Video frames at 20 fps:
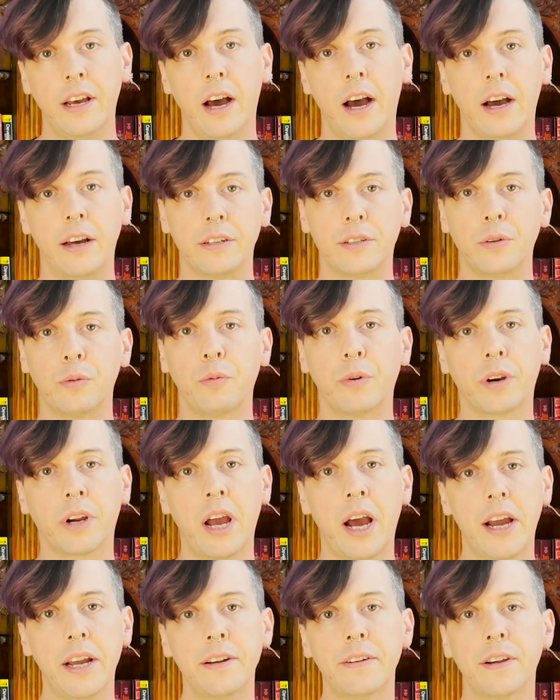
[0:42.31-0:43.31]
So we're
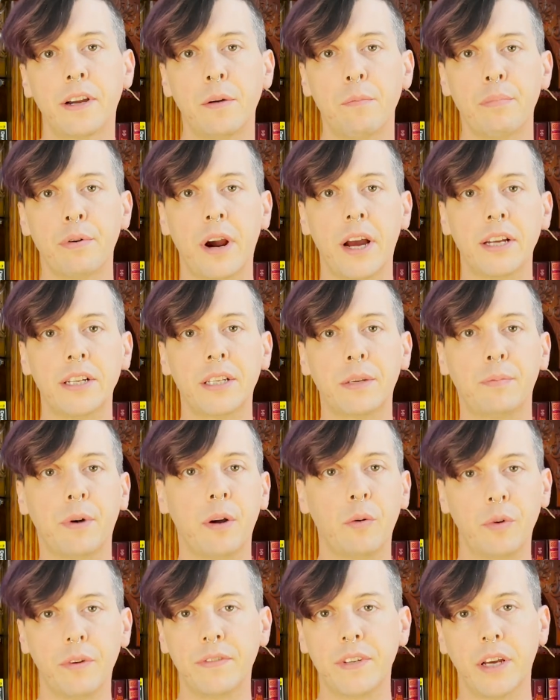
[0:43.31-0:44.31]
kind of compressed,
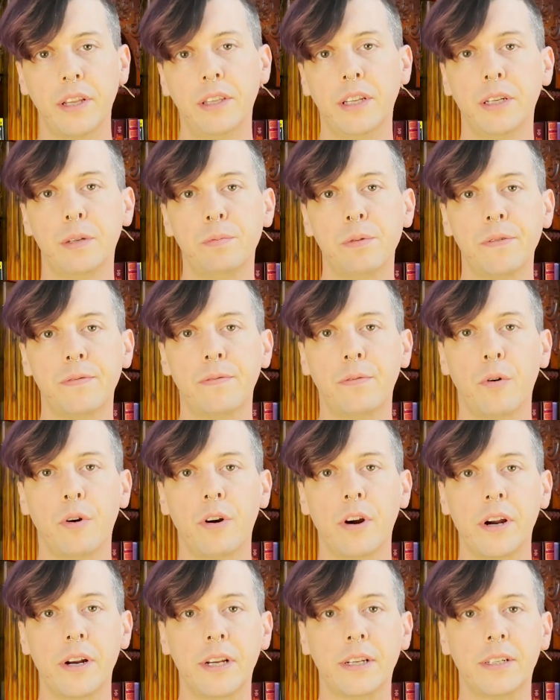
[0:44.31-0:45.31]
but we've done this
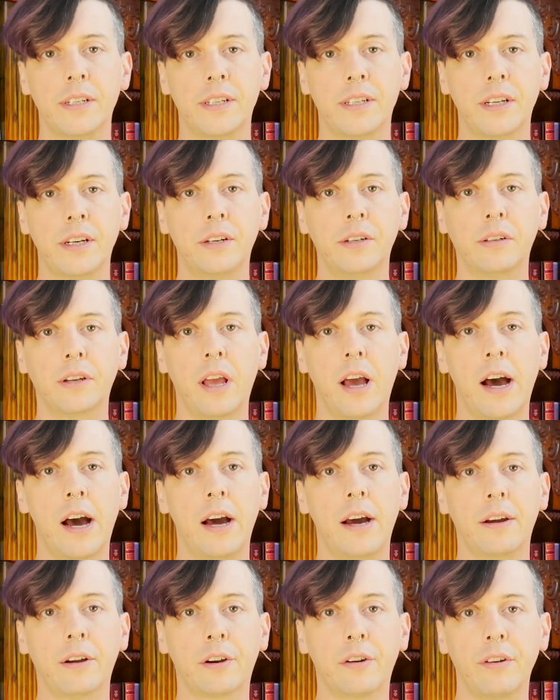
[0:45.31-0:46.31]
before, and it still
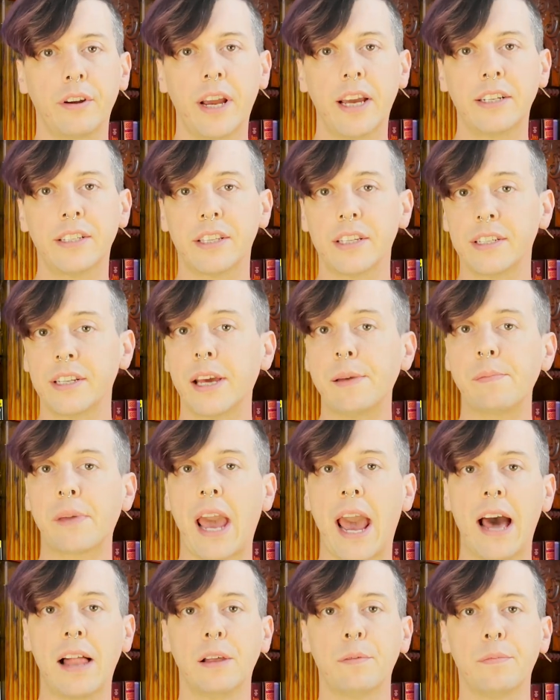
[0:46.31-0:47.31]
creates the same
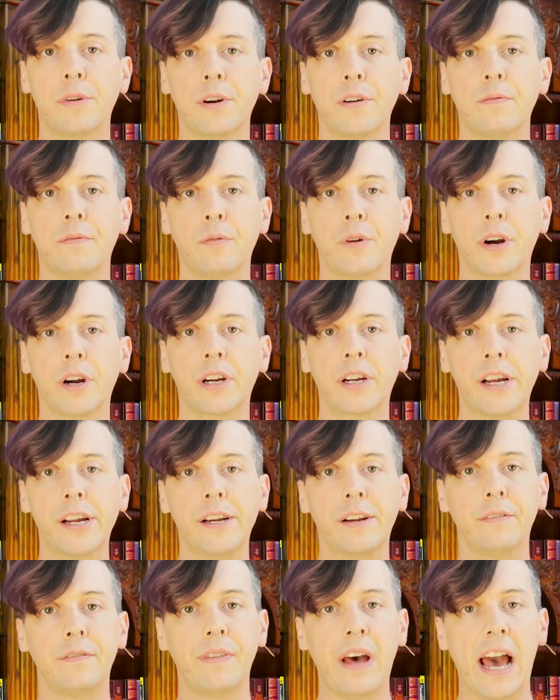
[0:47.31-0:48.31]
caliber of work. And
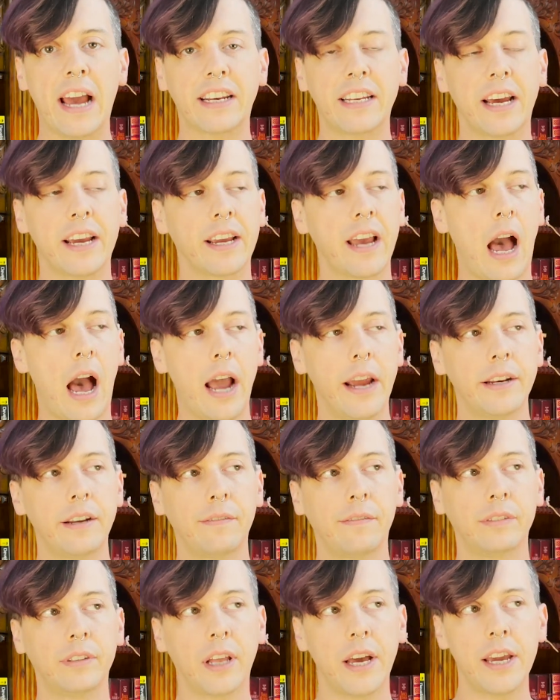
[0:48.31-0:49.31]
in fact, I kind
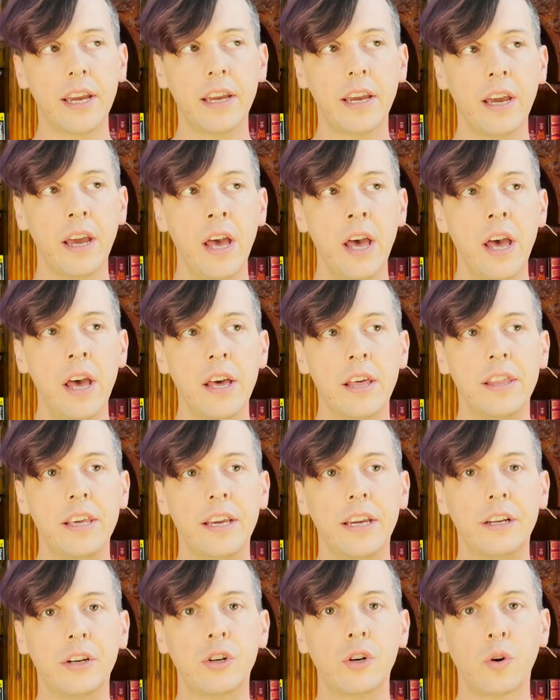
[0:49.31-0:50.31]
of like
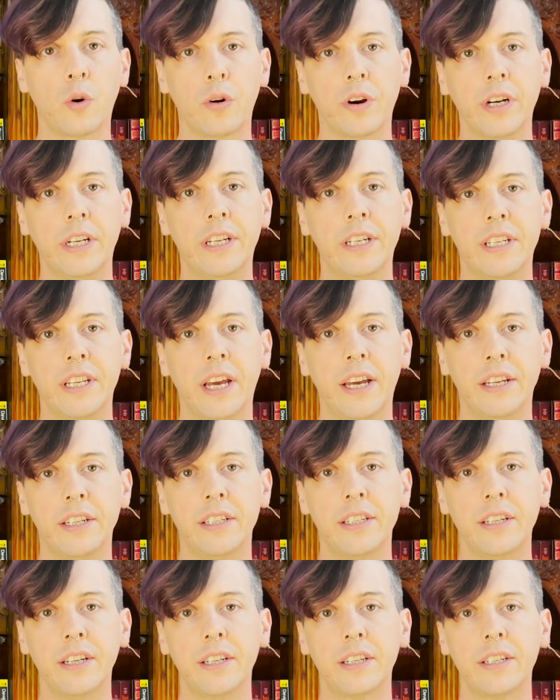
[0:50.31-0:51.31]
the short
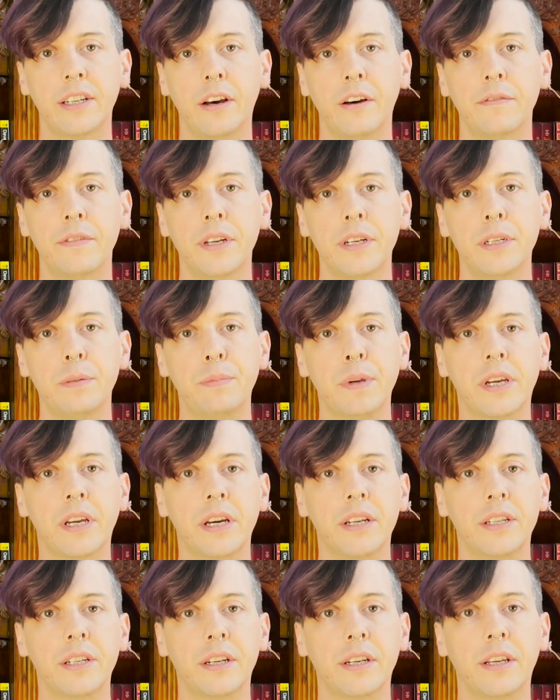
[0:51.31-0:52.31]
intenseness of this
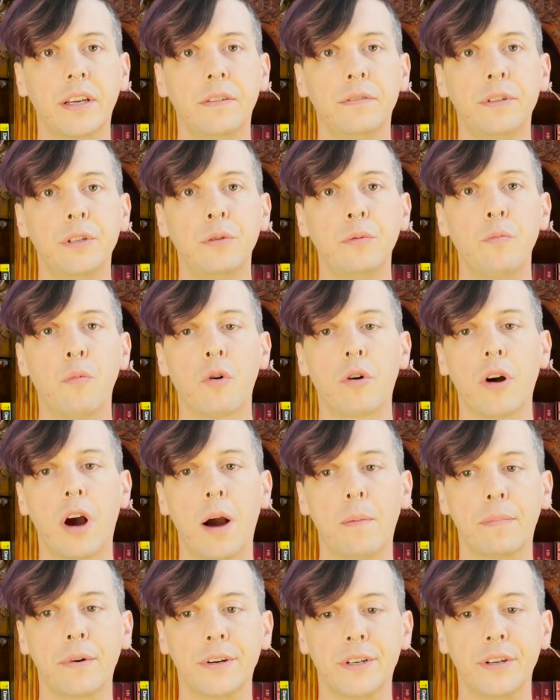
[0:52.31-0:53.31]
because it gives you more
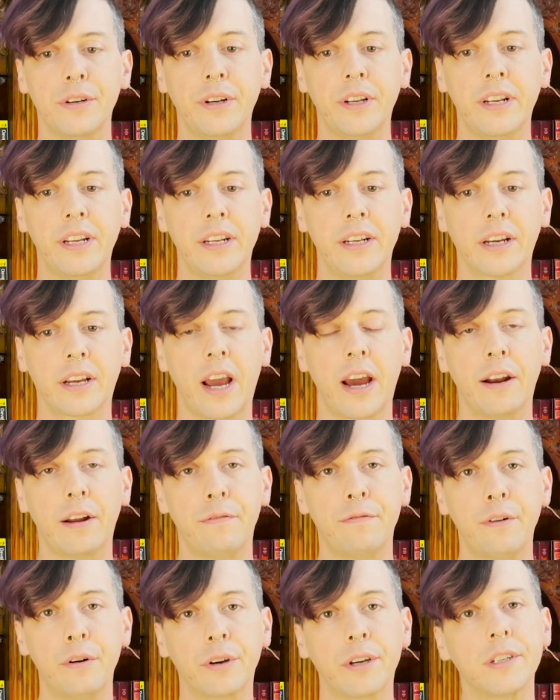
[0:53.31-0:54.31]
opportunity to kind of
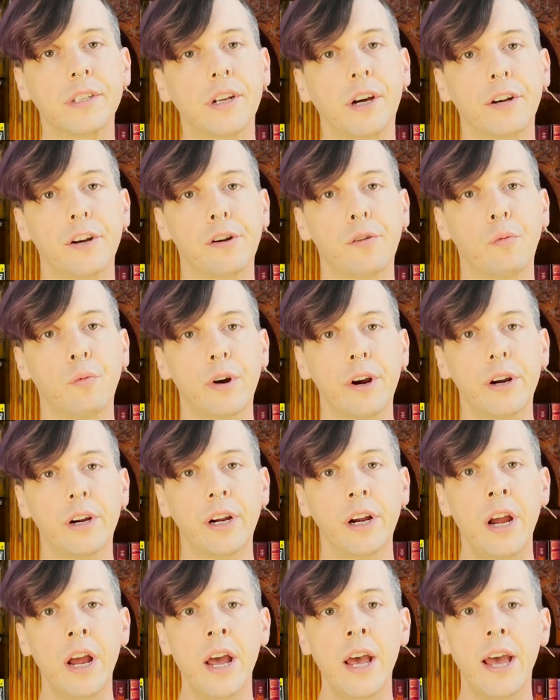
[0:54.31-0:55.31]
focus on your
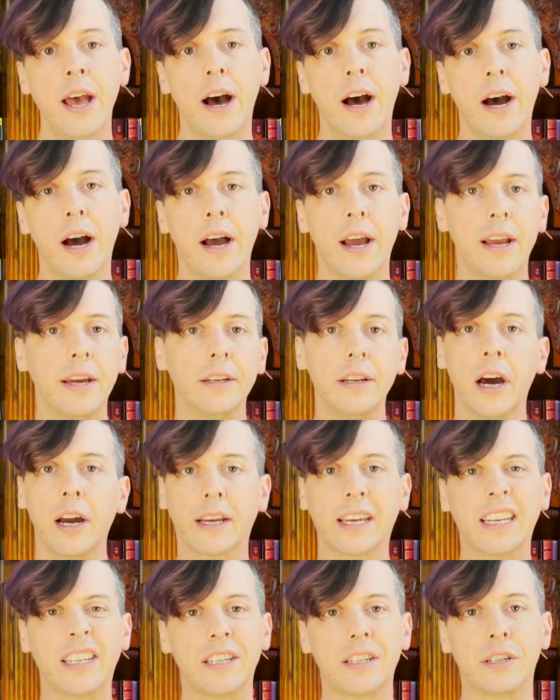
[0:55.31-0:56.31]
work and
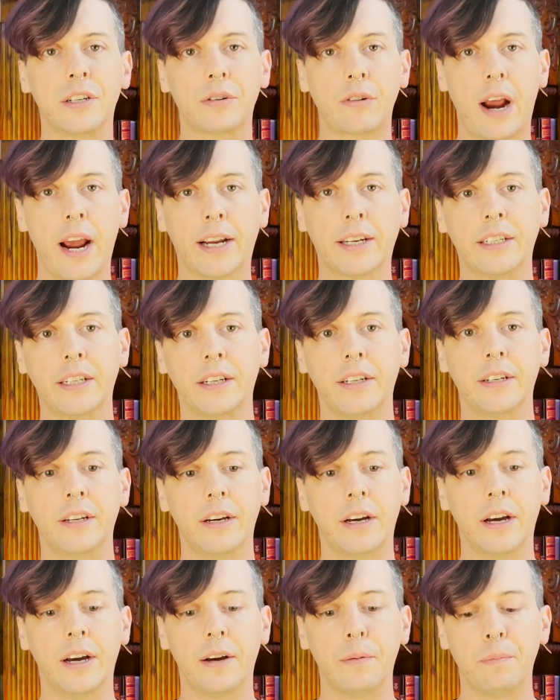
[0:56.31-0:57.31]
not get distracted
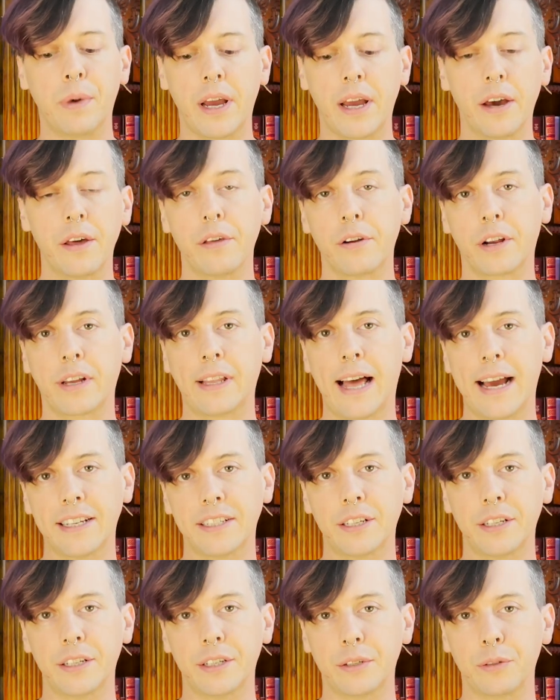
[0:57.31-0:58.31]
by other
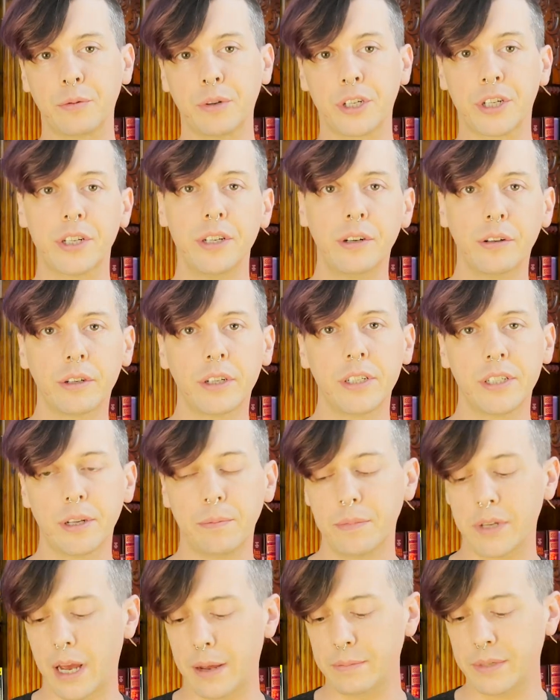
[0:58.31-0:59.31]
classes, which, can
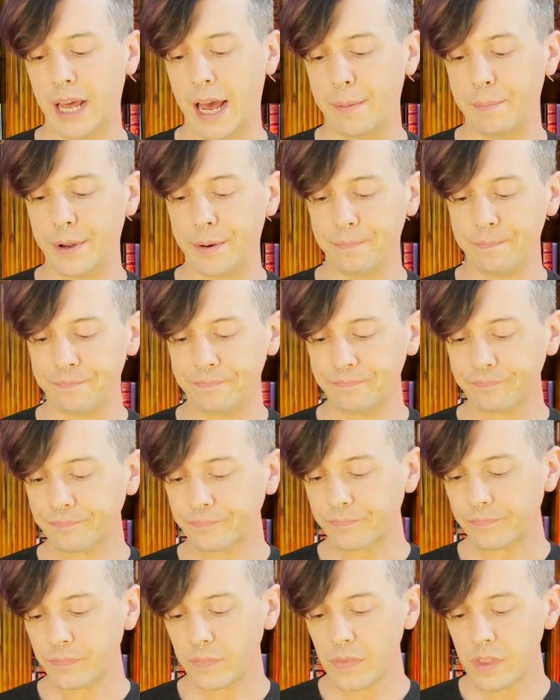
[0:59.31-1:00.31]
sometimes happen.
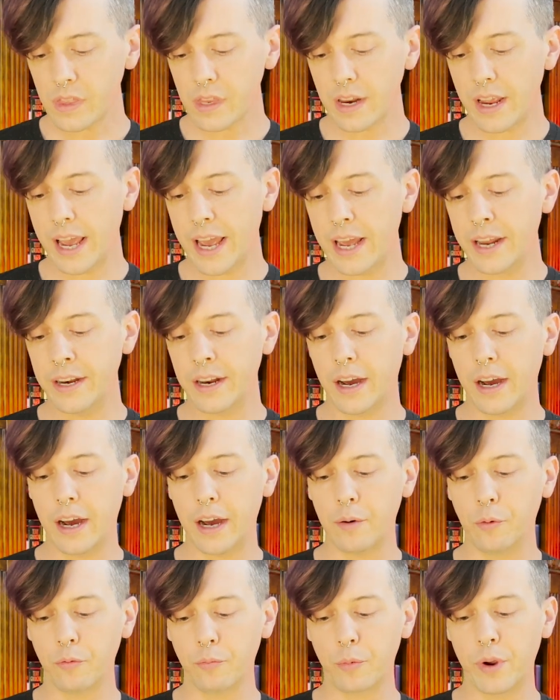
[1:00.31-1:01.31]
And
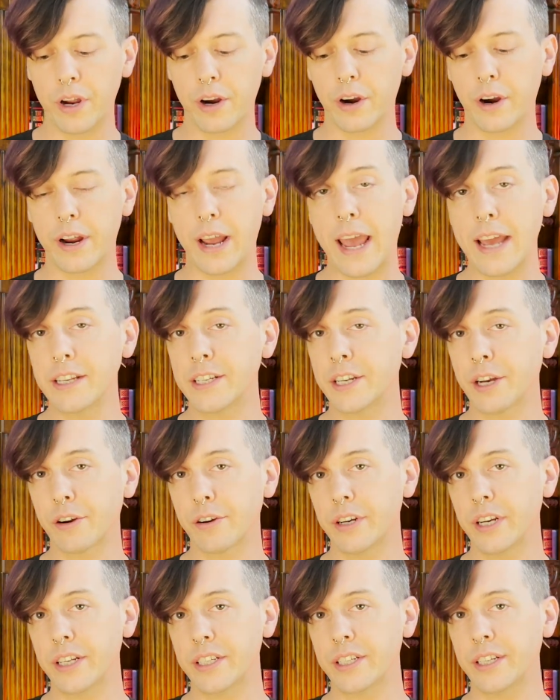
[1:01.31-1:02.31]
we are
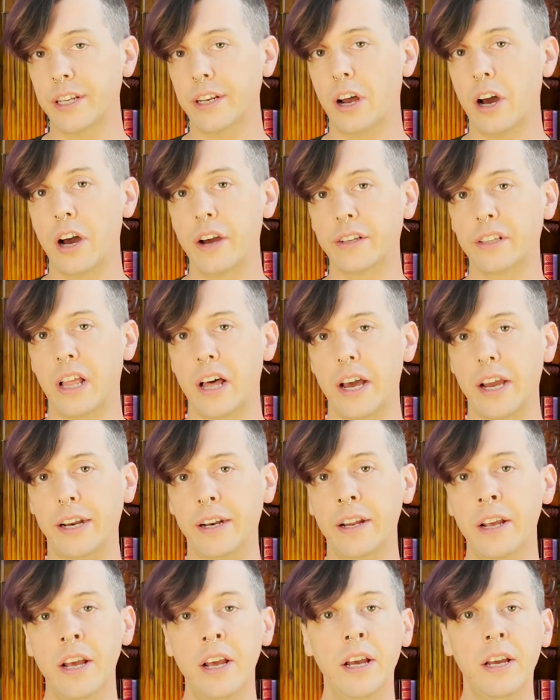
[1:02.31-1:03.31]
asynchronous and online,
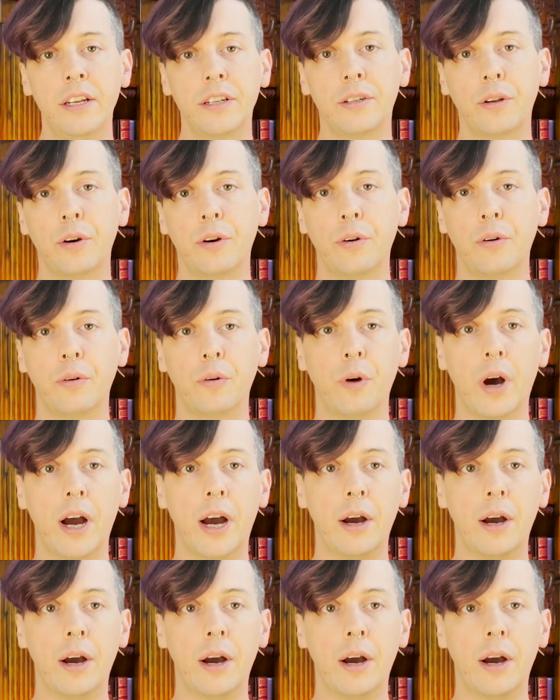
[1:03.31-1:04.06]
so